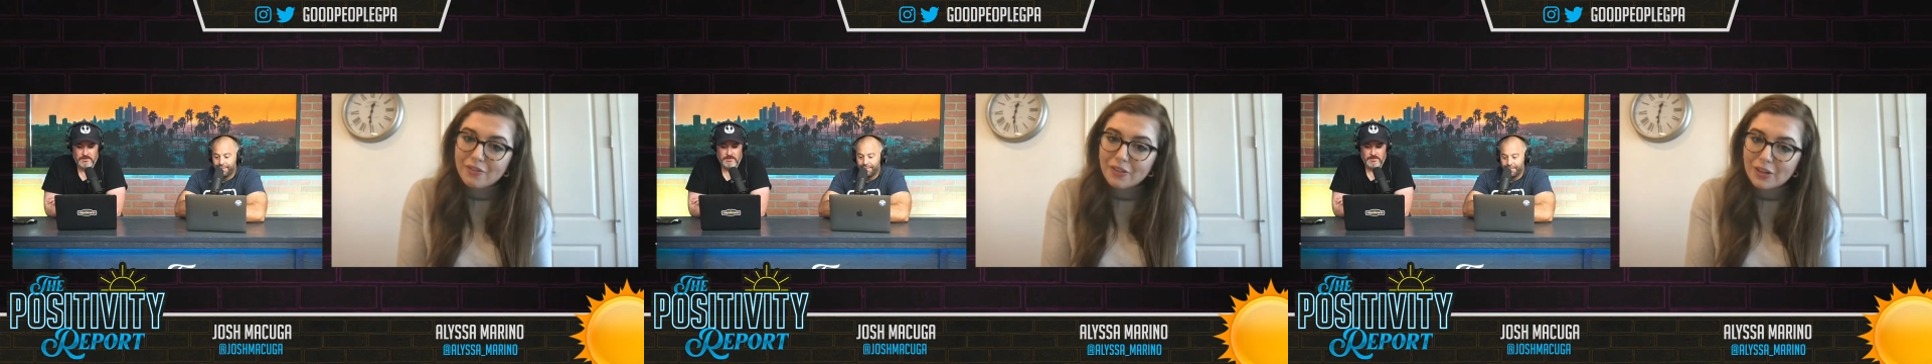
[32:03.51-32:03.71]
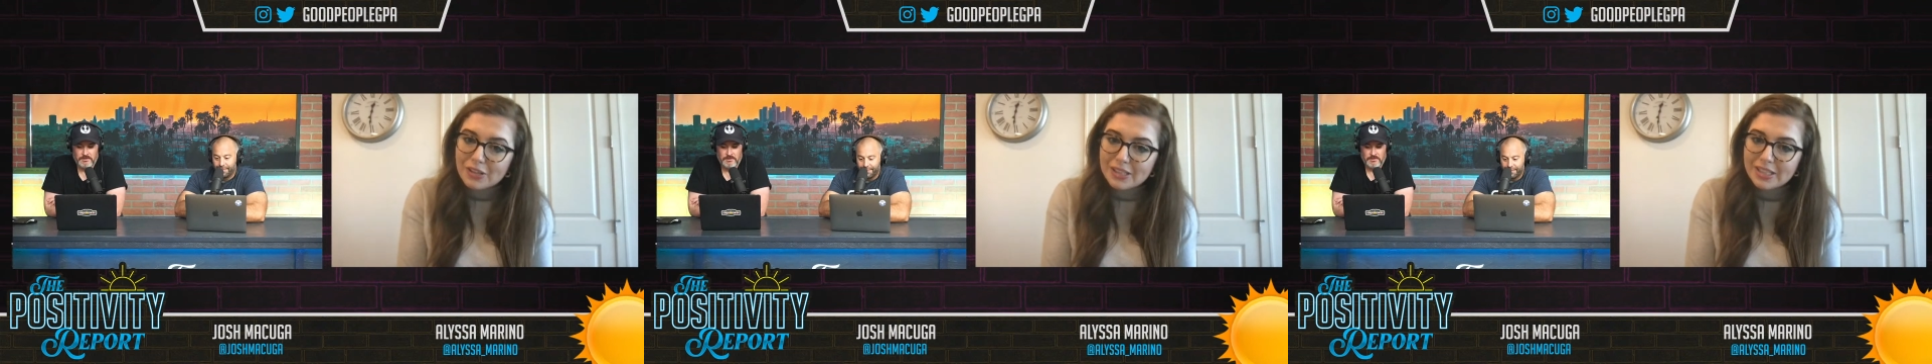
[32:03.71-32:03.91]

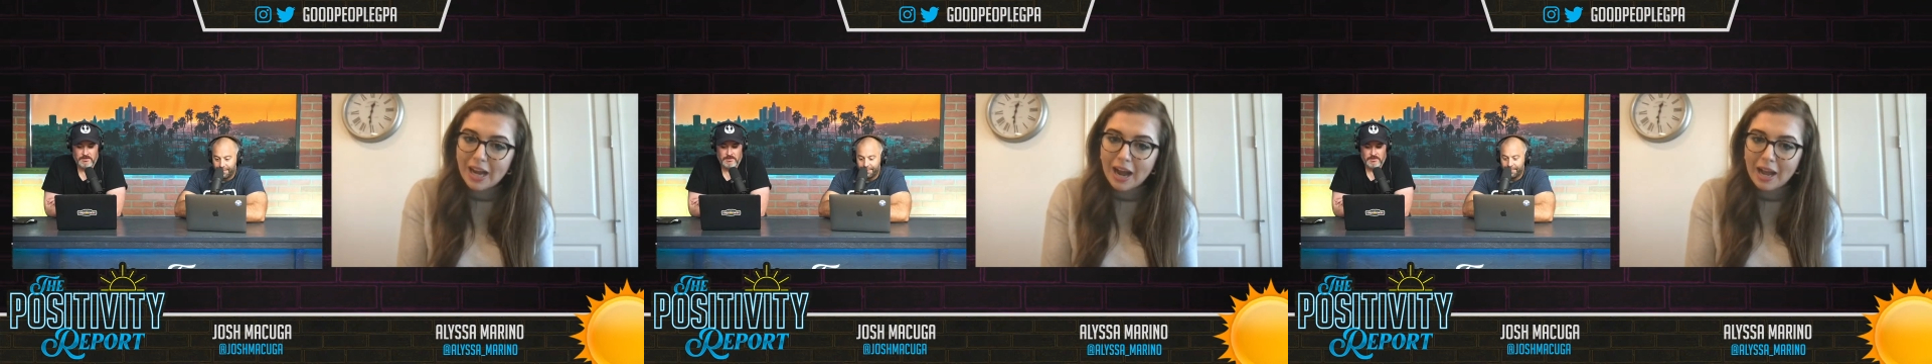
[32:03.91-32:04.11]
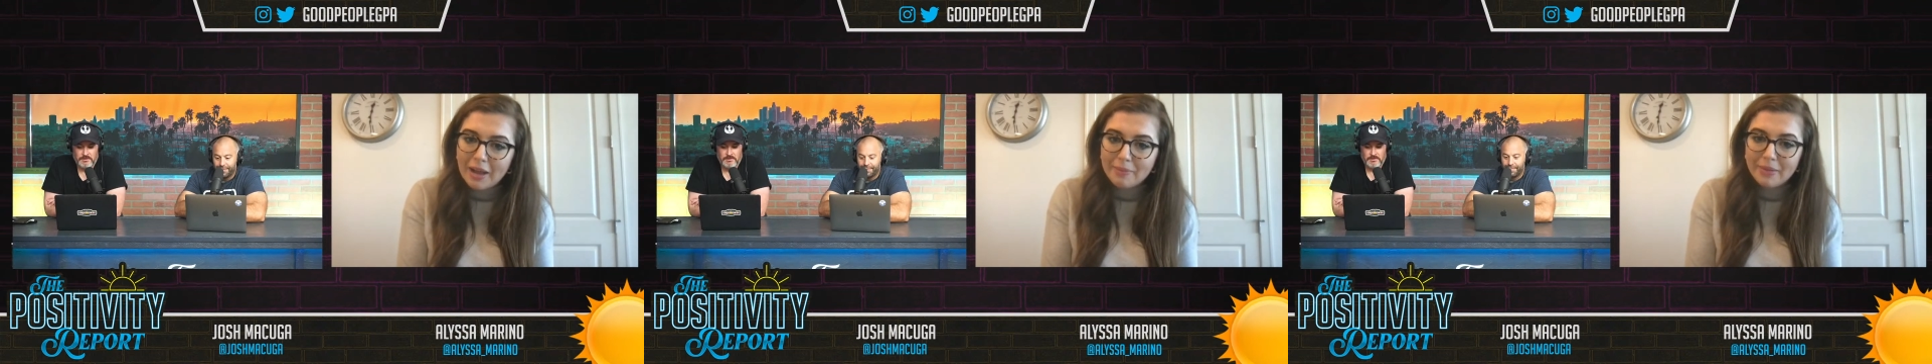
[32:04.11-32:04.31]
first
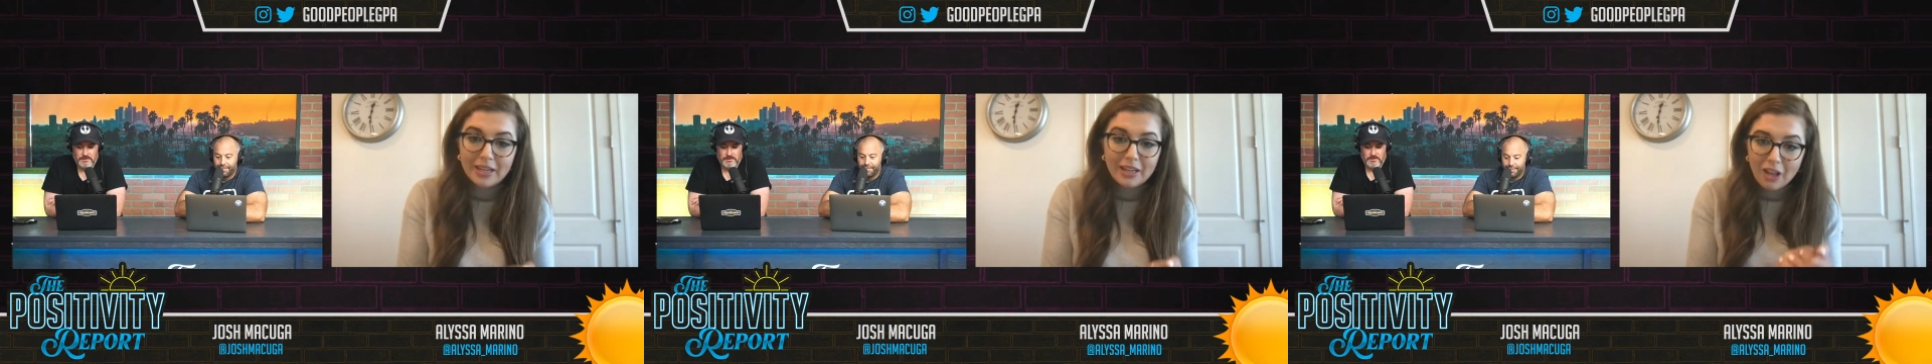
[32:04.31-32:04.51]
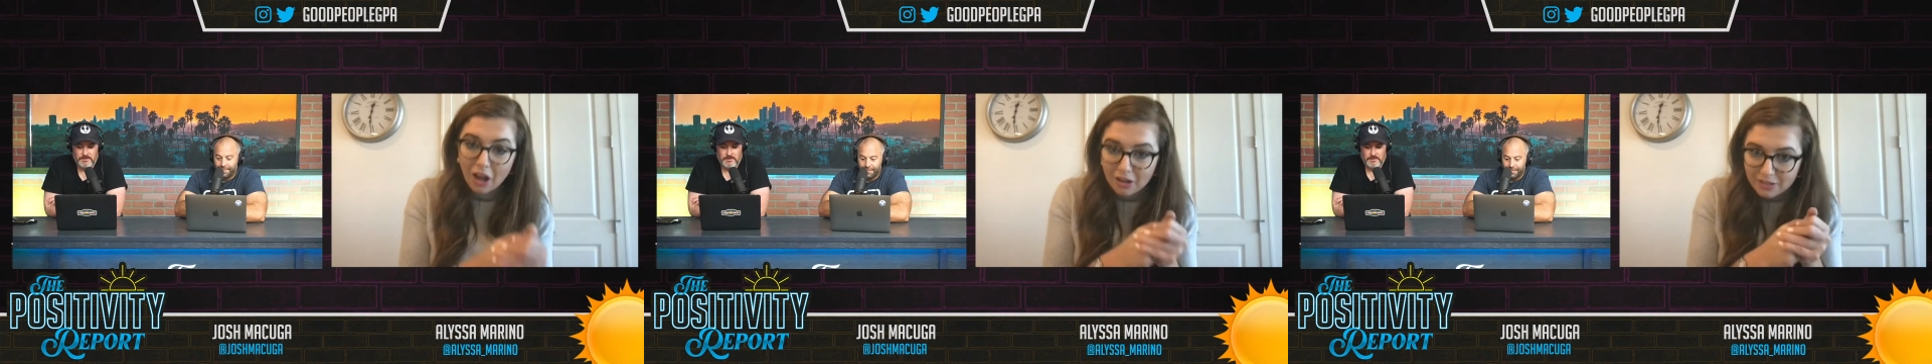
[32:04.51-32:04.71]
time in a
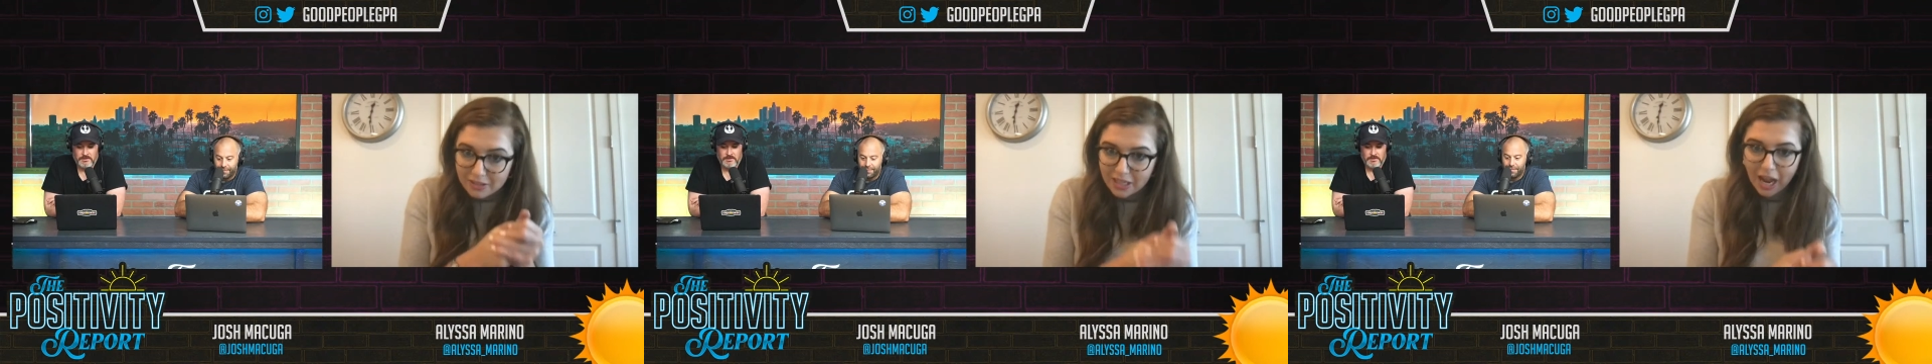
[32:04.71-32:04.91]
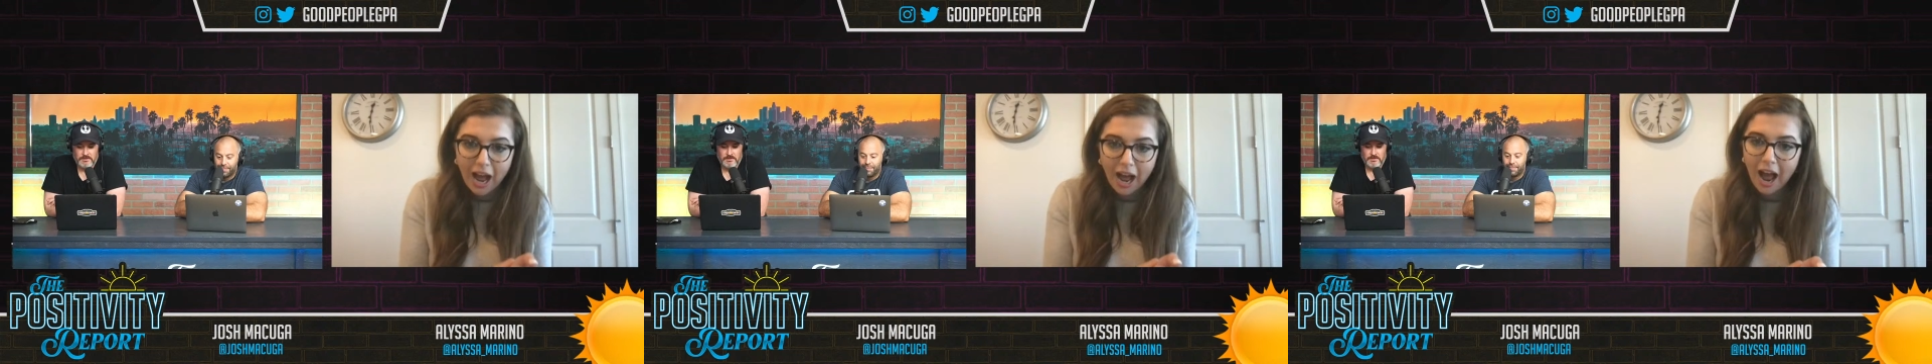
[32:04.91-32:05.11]
long
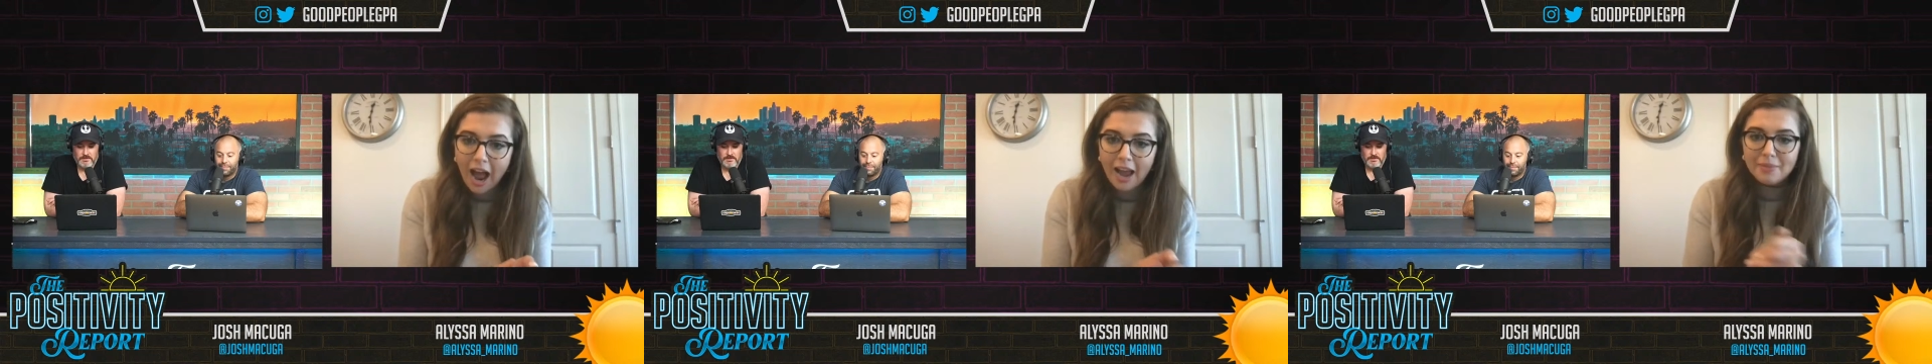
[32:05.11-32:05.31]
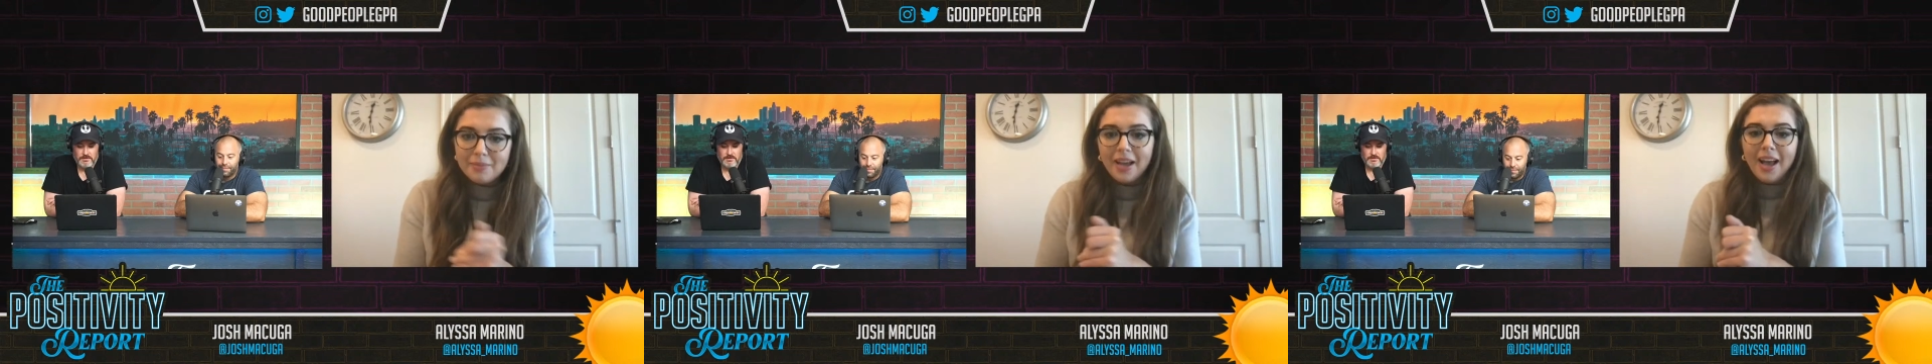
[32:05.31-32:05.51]

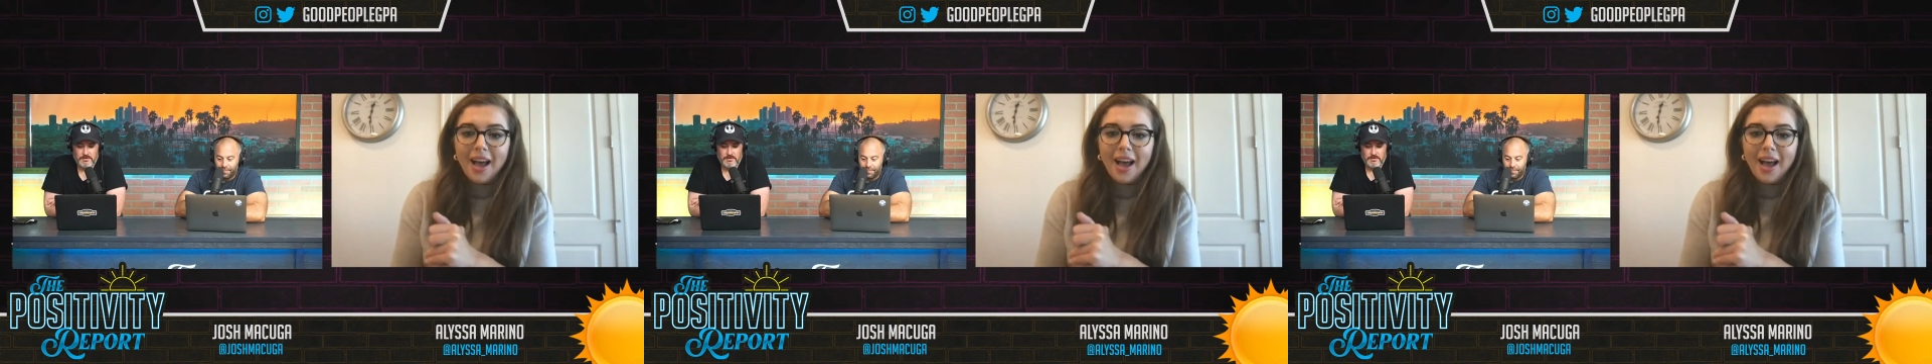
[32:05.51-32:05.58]
time,